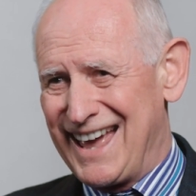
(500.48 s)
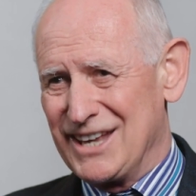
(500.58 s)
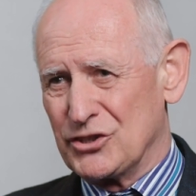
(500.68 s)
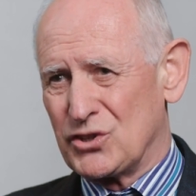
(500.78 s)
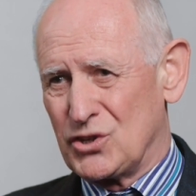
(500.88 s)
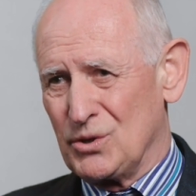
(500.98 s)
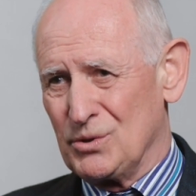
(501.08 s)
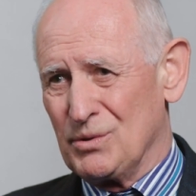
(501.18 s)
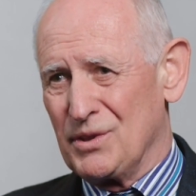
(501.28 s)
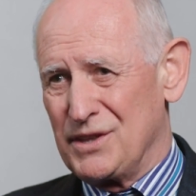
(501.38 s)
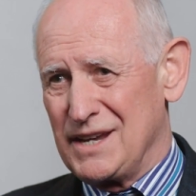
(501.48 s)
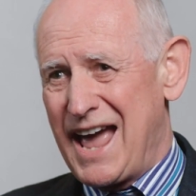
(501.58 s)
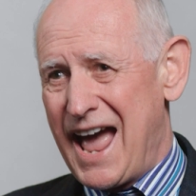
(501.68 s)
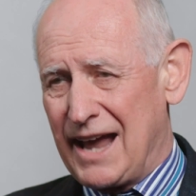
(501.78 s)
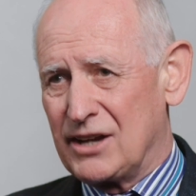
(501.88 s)
as to
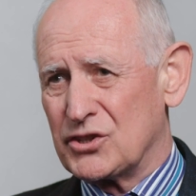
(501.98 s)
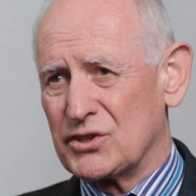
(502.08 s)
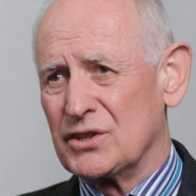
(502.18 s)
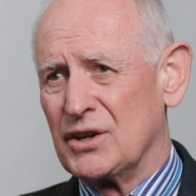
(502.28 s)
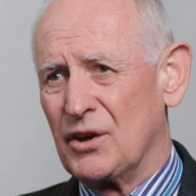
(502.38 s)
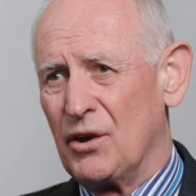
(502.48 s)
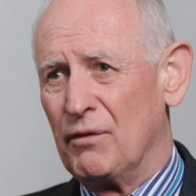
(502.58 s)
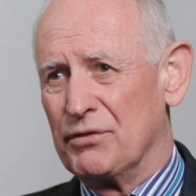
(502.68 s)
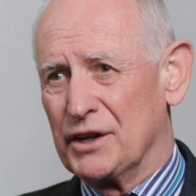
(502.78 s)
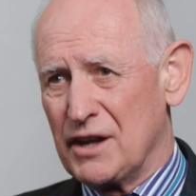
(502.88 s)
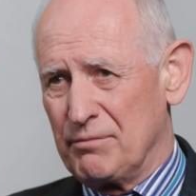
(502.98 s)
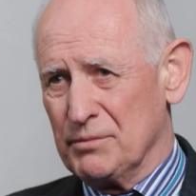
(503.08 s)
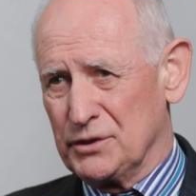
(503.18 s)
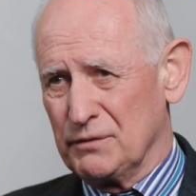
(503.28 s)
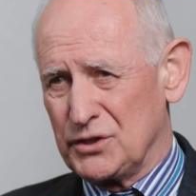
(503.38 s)
the acts of the
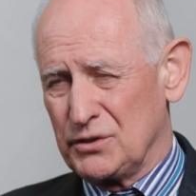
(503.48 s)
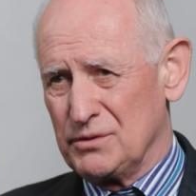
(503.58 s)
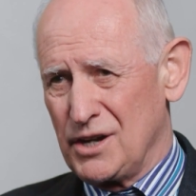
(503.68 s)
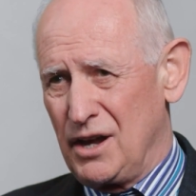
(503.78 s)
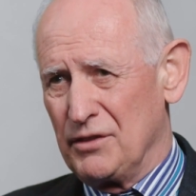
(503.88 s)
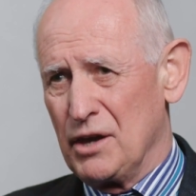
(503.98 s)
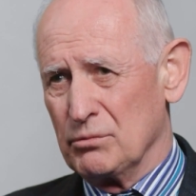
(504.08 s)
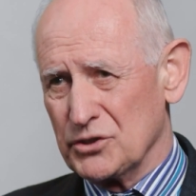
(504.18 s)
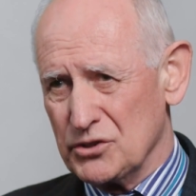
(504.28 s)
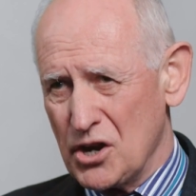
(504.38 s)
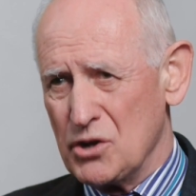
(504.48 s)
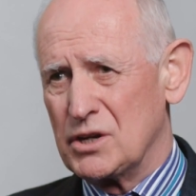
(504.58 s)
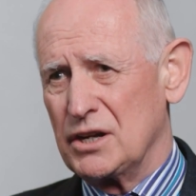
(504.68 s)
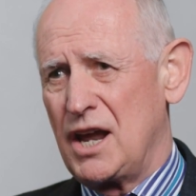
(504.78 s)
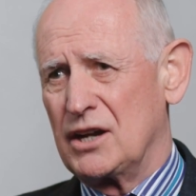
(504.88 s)
government of Sudan. There was no
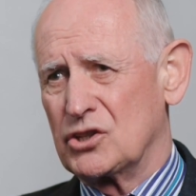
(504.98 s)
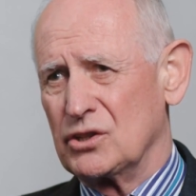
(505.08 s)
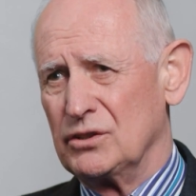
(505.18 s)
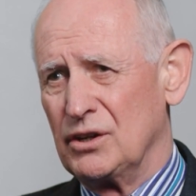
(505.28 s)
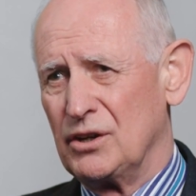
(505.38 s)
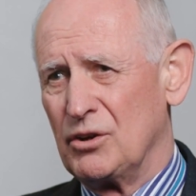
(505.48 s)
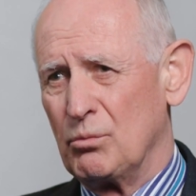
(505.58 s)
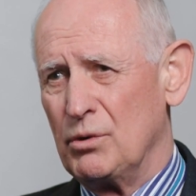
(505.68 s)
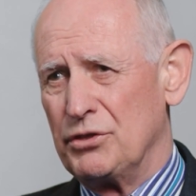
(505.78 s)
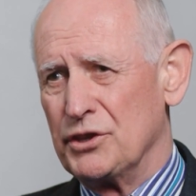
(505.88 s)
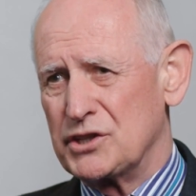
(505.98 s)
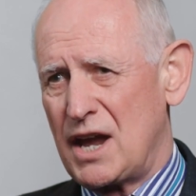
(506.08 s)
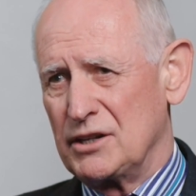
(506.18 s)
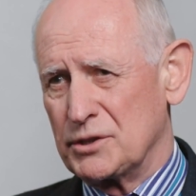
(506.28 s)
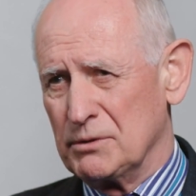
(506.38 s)
connection with the
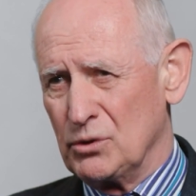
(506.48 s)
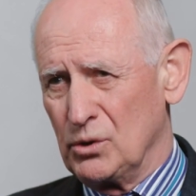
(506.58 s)
Talisman